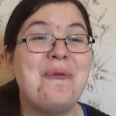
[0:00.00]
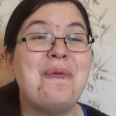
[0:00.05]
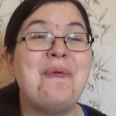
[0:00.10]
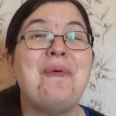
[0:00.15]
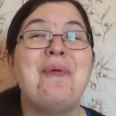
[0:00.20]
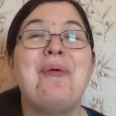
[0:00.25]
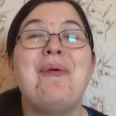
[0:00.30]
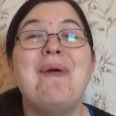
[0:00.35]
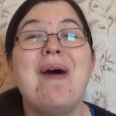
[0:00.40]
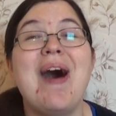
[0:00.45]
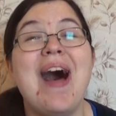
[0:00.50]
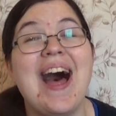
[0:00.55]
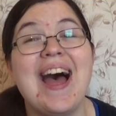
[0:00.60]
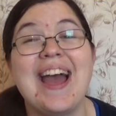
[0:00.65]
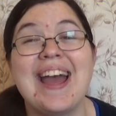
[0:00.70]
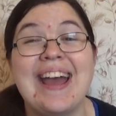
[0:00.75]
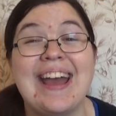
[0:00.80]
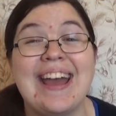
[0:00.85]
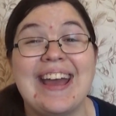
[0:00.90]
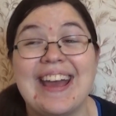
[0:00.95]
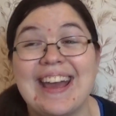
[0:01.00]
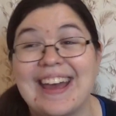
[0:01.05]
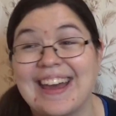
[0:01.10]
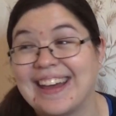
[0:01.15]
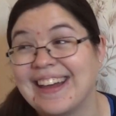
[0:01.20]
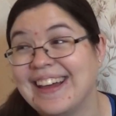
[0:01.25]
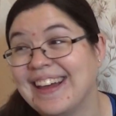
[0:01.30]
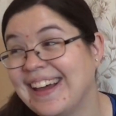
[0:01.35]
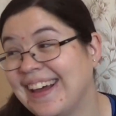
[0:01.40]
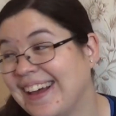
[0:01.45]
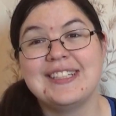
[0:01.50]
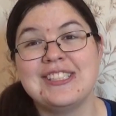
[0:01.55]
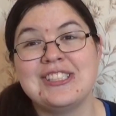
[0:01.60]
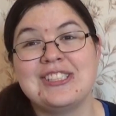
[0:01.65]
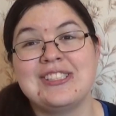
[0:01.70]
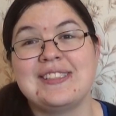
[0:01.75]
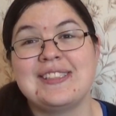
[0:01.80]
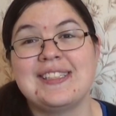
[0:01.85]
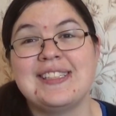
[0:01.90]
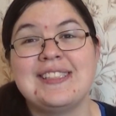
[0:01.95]
Why? It's
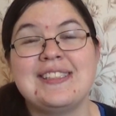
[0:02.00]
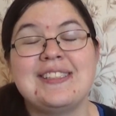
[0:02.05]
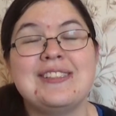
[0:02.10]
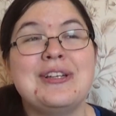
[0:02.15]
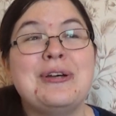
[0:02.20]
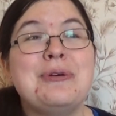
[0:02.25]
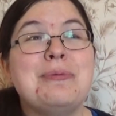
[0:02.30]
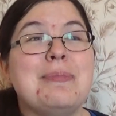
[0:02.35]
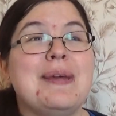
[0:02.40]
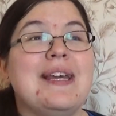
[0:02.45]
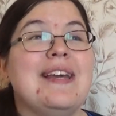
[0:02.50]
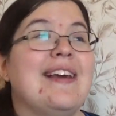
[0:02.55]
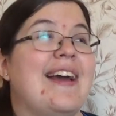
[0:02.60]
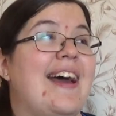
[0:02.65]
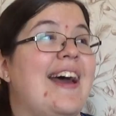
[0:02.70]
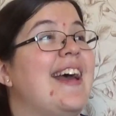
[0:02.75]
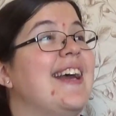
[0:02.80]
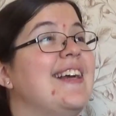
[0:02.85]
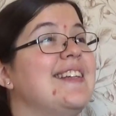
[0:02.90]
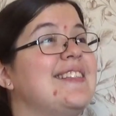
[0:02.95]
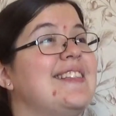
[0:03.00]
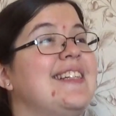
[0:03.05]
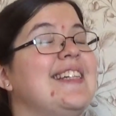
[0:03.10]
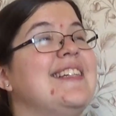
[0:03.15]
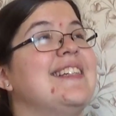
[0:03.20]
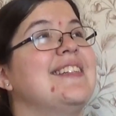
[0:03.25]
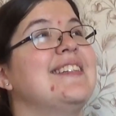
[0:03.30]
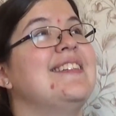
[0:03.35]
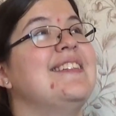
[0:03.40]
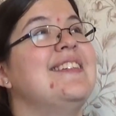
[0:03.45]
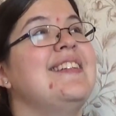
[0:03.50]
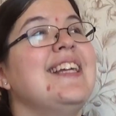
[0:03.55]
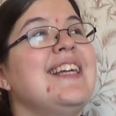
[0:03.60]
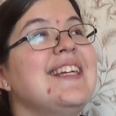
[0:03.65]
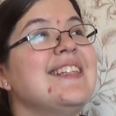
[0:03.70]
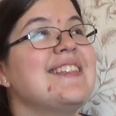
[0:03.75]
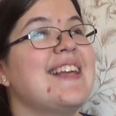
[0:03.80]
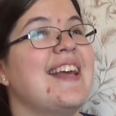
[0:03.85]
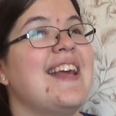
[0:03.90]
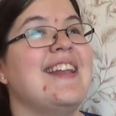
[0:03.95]
just, it's so mean, guys. Like,
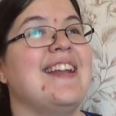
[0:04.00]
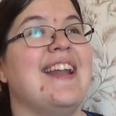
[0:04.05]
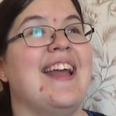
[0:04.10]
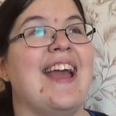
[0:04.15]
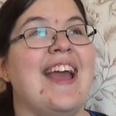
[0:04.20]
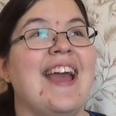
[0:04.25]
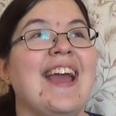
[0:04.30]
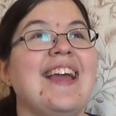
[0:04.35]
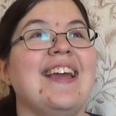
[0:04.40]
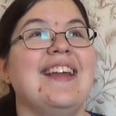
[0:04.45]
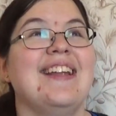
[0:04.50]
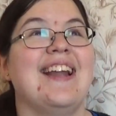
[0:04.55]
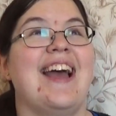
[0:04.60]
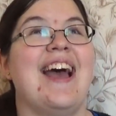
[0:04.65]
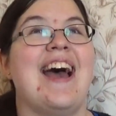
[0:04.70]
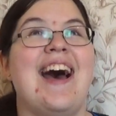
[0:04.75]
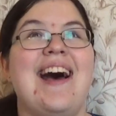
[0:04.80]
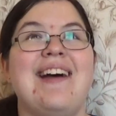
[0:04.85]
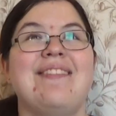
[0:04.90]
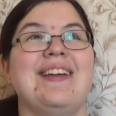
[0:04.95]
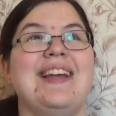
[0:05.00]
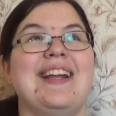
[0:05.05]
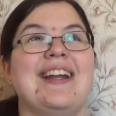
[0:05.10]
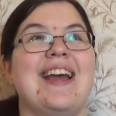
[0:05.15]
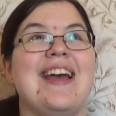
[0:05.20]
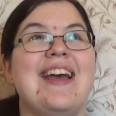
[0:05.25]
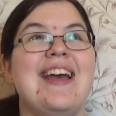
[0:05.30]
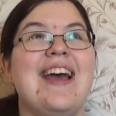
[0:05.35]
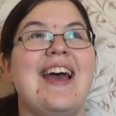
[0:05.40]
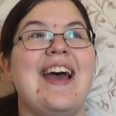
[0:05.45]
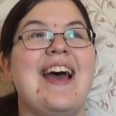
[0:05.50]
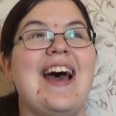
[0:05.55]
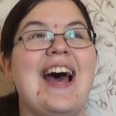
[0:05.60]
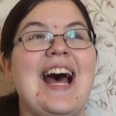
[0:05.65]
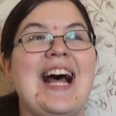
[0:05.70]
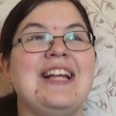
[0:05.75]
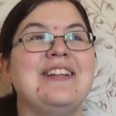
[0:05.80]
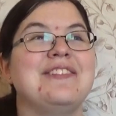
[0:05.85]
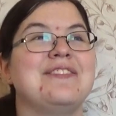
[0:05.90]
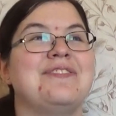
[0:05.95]
niet and geen have it
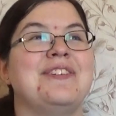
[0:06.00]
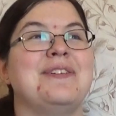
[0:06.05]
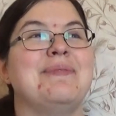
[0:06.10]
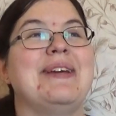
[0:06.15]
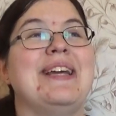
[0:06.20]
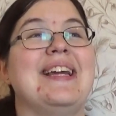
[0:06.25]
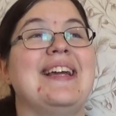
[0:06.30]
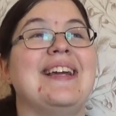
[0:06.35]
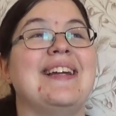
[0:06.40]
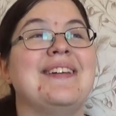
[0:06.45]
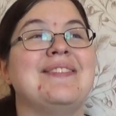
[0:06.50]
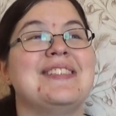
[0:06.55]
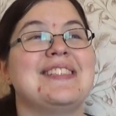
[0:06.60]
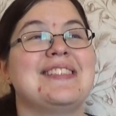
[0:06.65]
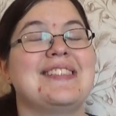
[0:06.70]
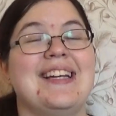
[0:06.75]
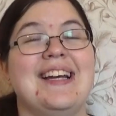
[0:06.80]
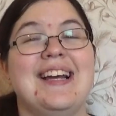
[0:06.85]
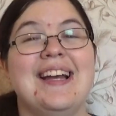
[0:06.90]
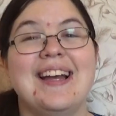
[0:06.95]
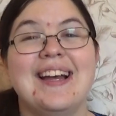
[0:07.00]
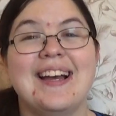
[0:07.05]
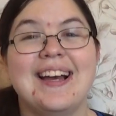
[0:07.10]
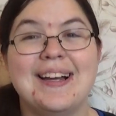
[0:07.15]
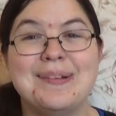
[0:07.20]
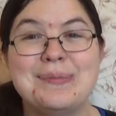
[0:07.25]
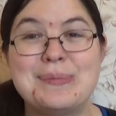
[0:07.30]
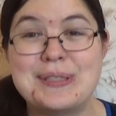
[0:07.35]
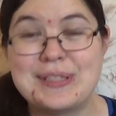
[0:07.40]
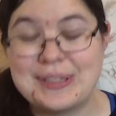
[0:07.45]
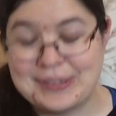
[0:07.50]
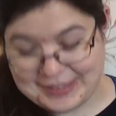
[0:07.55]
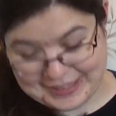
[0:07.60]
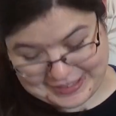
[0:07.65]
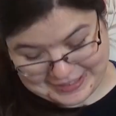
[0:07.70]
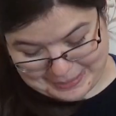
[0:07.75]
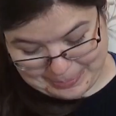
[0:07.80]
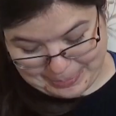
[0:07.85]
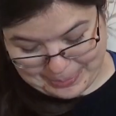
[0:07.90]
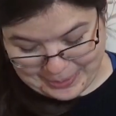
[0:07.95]
out for me, and I'm so
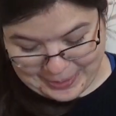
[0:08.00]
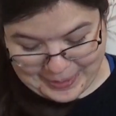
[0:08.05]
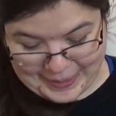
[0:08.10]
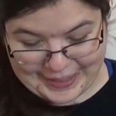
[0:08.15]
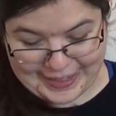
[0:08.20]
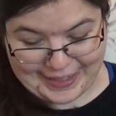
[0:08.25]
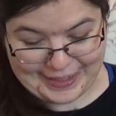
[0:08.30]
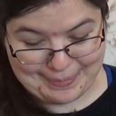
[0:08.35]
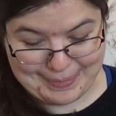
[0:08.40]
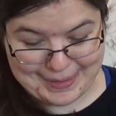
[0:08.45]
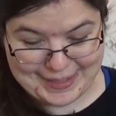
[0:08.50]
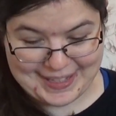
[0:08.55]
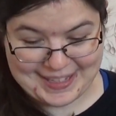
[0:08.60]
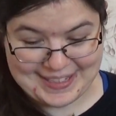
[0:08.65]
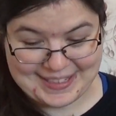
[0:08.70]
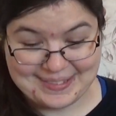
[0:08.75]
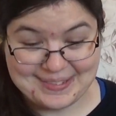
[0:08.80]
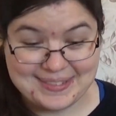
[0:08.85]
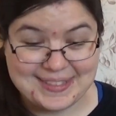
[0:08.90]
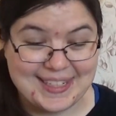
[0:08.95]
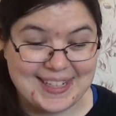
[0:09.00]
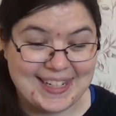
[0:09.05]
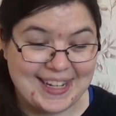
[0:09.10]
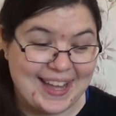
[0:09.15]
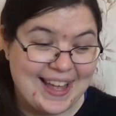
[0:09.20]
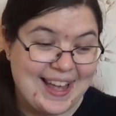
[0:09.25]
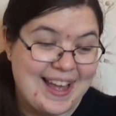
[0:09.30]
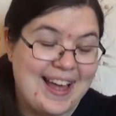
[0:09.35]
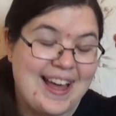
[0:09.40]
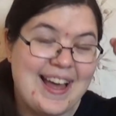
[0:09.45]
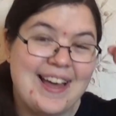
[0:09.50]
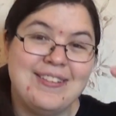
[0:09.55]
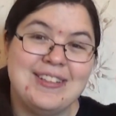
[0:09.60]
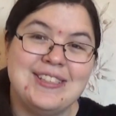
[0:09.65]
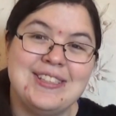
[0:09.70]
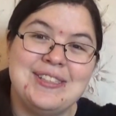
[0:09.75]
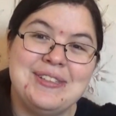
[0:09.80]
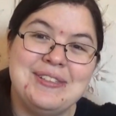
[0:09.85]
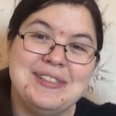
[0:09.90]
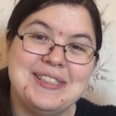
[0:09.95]
disappointed because it's like, I
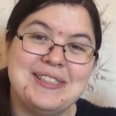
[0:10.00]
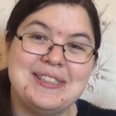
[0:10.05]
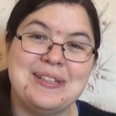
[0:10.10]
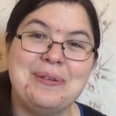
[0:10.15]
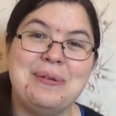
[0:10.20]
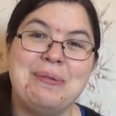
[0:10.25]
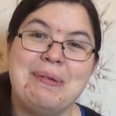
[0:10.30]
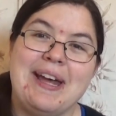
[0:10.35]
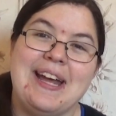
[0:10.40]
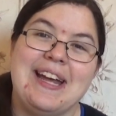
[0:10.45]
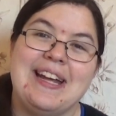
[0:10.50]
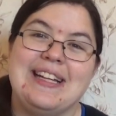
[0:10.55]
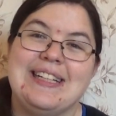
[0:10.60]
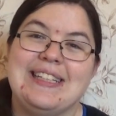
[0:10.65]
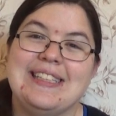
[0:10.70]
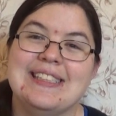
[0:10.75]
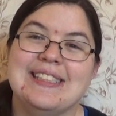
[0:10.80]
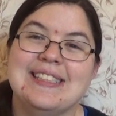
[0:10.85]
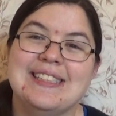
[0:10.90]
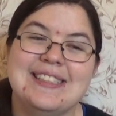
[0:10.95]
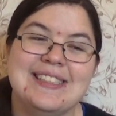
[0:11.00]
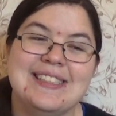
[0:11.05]
was doing so well